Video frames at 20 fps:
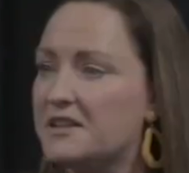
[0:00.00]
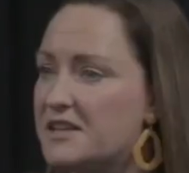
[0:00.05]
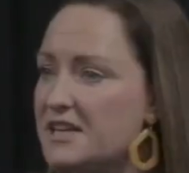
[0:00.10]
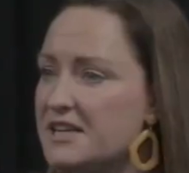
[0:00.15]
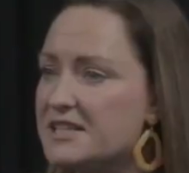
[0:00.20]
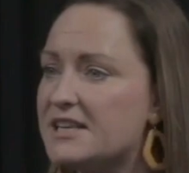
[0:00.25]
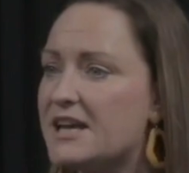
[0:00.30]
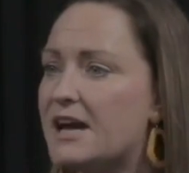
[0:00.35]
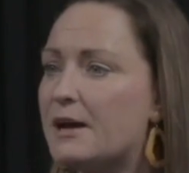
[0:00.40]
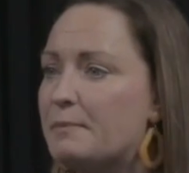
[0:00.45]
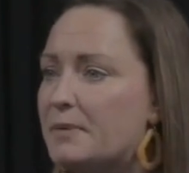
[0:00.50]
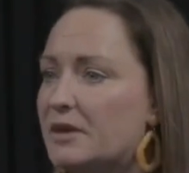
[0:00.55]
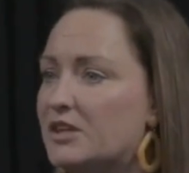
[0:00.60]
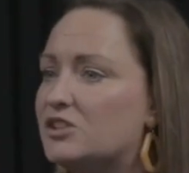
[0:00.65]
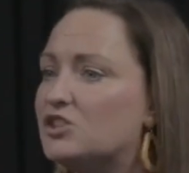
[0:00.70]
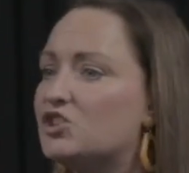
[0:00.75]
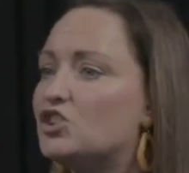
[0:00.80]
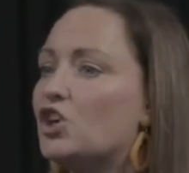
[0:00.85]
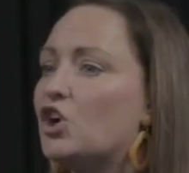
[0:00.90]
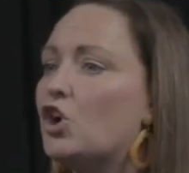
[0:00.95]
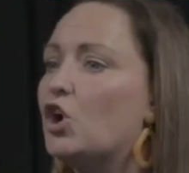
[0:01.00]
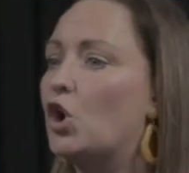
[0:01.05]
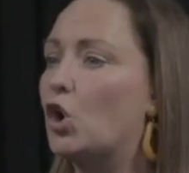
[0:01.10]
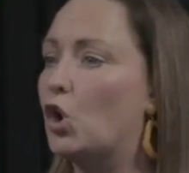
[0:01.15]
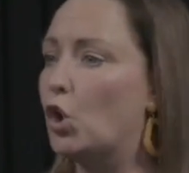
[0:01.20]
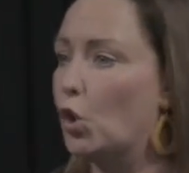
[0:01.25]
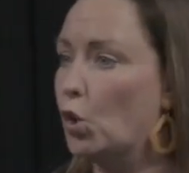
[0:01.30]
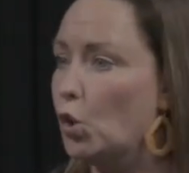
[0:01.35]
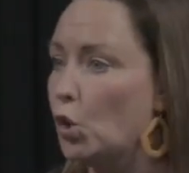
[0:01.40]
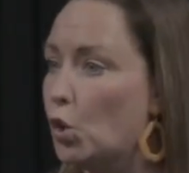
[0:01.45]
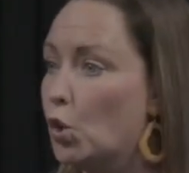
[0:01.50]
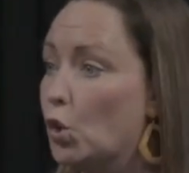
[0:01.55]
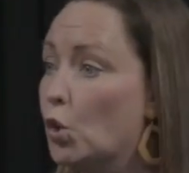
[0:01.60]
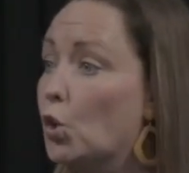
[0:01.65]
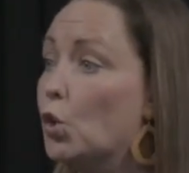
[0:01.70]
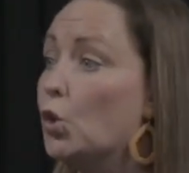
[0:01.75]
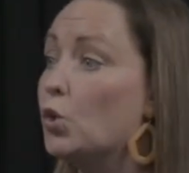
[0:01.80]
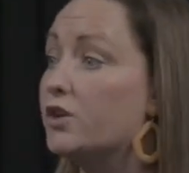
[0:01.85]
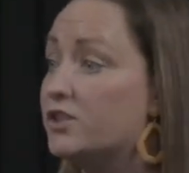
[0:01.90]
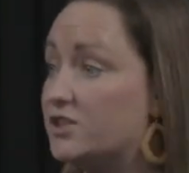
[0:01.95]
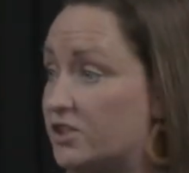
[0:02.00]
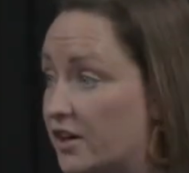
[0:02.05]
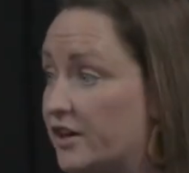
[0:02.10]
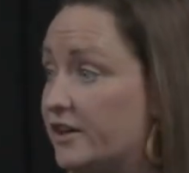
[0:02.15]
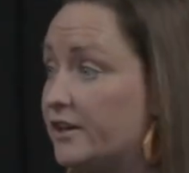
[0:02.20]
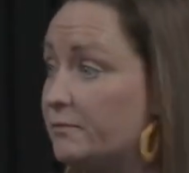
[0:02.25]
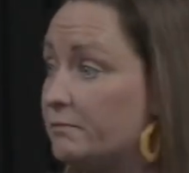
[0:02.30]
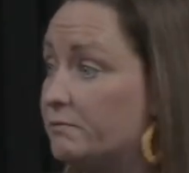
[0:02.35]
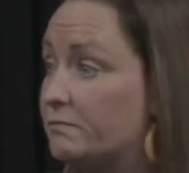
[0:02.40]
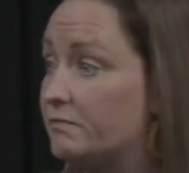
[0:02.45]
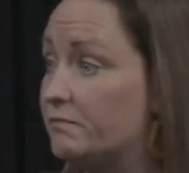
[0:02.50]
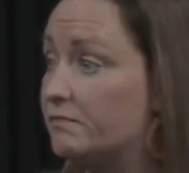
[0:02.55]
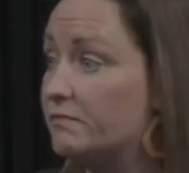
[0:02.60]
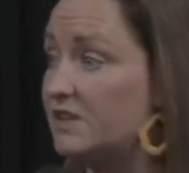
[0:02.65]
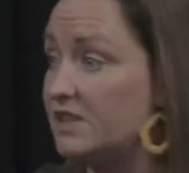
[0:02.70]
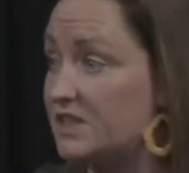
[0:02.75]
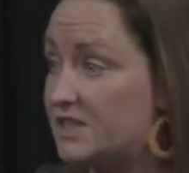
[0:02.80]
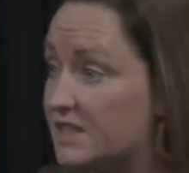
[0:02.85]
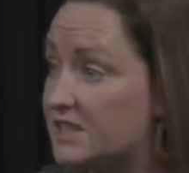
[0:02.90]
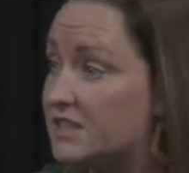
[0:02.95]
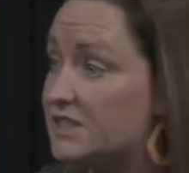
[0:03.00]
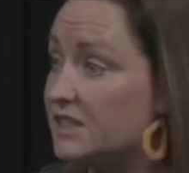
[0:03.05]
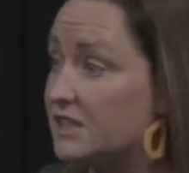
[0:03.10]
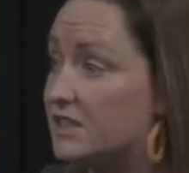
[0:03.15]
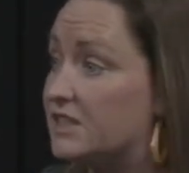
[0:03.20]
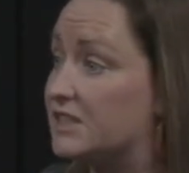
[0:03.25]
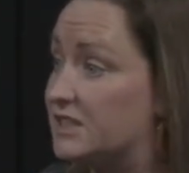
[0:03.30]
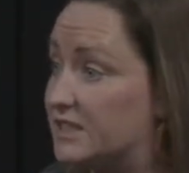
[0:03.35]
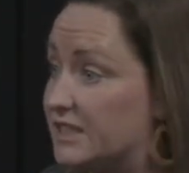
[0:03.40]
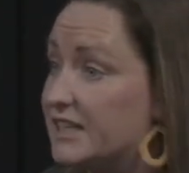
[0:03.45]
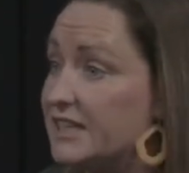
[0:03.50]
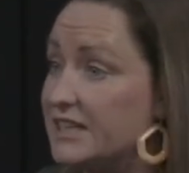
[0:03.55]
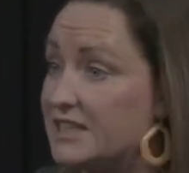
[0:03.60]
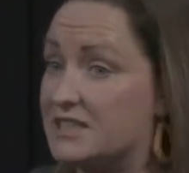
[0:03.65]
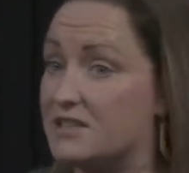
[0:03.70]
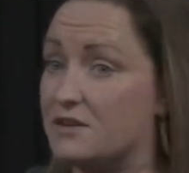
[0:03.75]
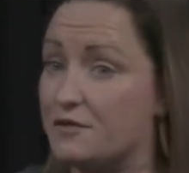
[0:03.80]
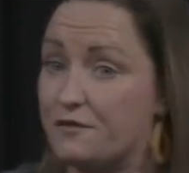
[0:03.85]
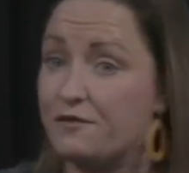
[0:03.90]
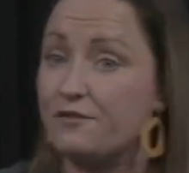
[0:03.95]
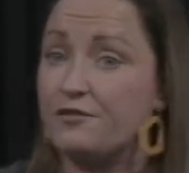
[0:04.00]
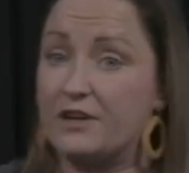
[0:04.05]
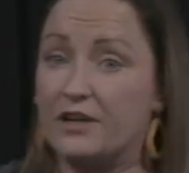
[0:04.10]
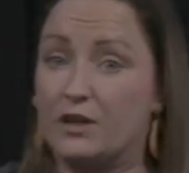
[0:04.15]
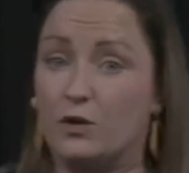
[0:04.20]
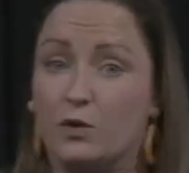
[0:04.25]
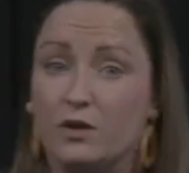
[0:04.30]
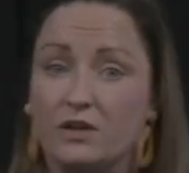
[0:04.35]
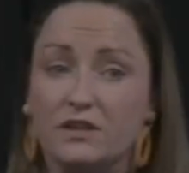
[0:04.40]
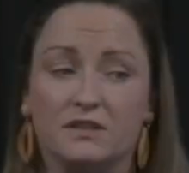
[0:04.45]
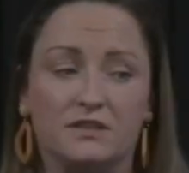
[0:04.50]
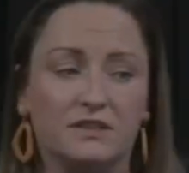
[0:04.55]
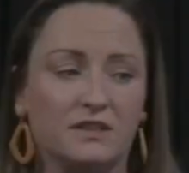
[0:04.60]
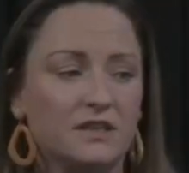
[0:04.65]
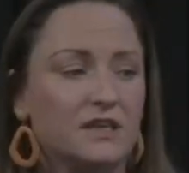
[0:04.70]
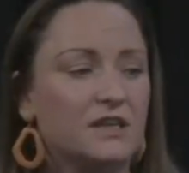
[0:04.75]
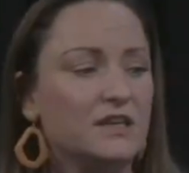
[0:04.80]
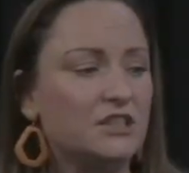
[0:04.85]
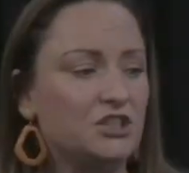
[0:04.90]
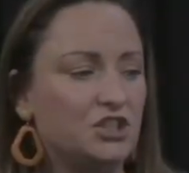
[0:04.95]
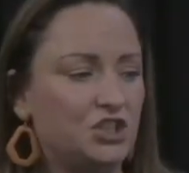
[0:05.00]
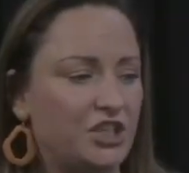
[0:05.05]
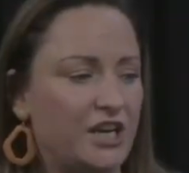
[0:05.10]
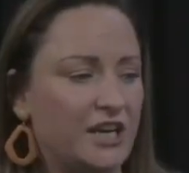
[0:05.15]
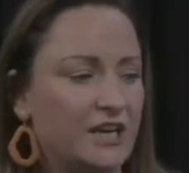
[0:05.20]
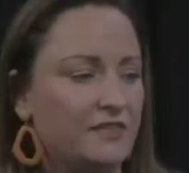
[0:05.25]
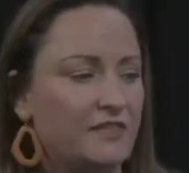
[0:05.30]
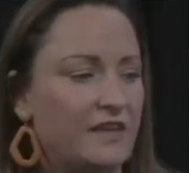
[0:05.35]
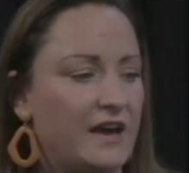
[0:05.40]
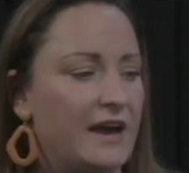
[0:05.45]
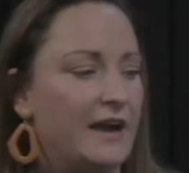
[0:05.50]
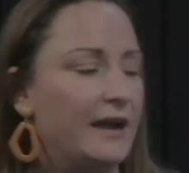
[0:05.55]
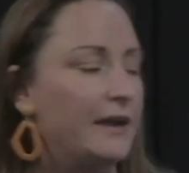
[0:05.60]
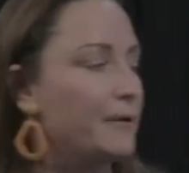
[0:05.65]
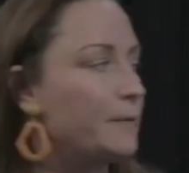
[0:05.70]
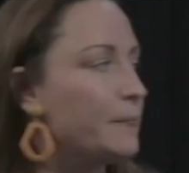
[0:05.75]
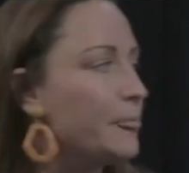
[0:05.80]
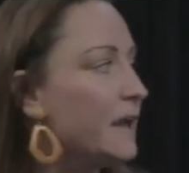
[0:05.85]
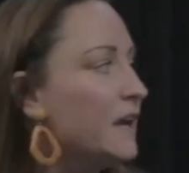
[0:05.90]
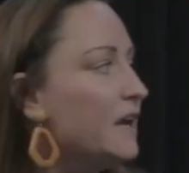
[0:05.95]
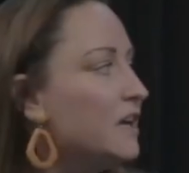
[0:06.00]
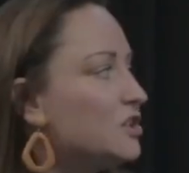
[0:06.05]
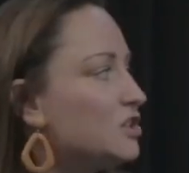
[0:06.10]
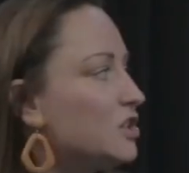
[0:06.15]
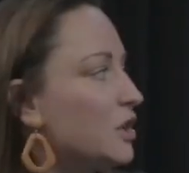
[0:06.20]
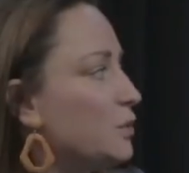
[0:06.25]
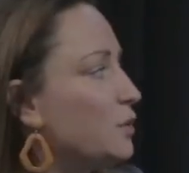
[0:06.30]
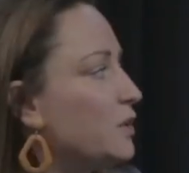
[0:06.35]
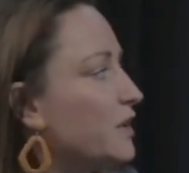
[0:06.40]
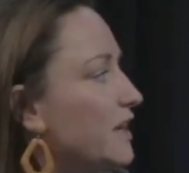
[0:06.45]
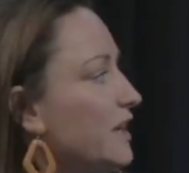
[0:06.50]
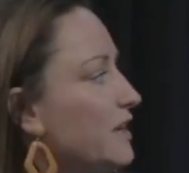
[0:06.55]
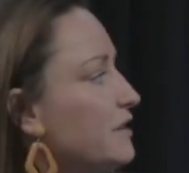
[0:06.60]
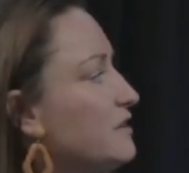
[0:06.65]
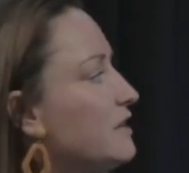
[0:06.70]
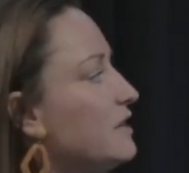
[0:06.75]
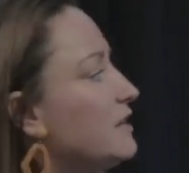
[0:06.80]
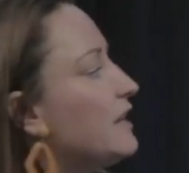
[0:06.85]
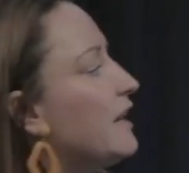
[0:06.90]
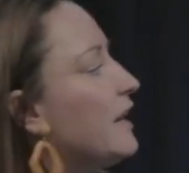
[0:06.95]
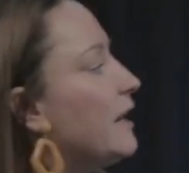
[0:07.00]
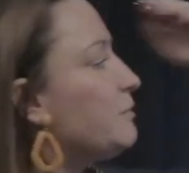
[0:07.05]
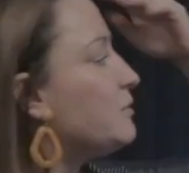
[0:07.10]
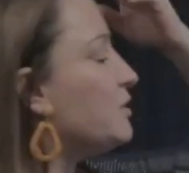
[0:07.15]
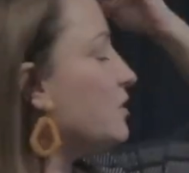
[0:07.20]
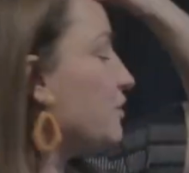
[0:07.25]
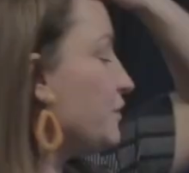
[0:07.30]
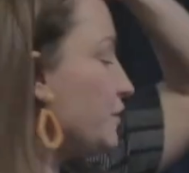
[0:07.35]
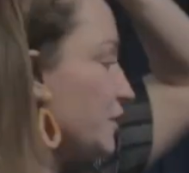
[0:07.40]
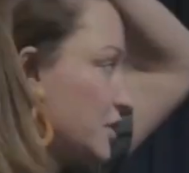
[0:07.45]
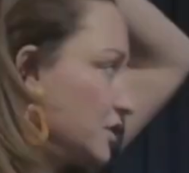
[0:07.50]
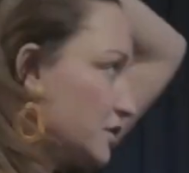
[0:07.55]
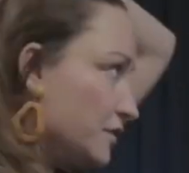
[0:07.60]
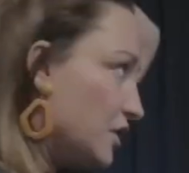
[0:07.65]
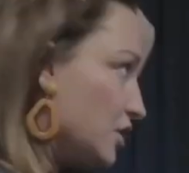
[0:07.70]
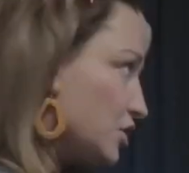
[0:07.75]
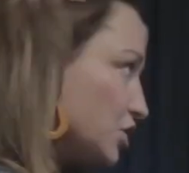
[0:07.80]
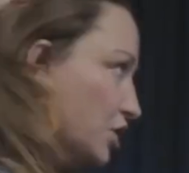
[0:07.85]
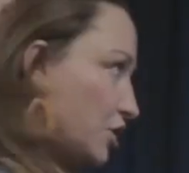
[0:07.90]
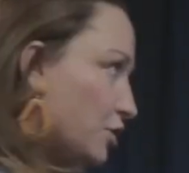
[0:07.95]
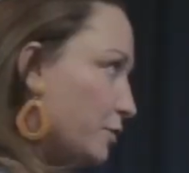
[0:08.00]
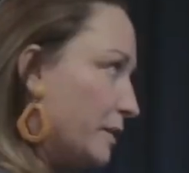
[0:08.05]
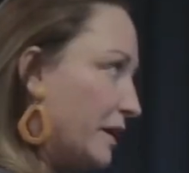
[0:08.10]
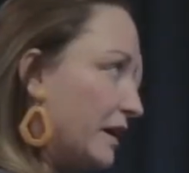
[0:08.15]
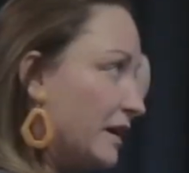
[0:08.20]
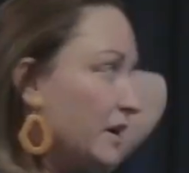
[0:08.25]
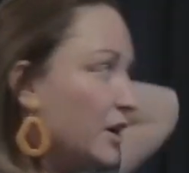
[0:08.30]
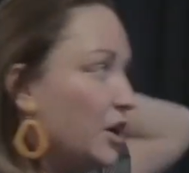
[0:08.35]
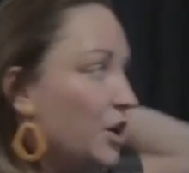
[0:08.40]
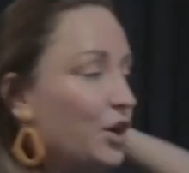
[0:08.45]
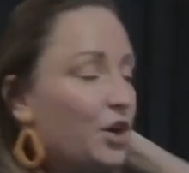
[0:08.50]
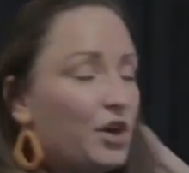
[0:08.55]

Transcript: This happens all the time. This is frequent. Check that out. So, key thing that happened on the 1st of October,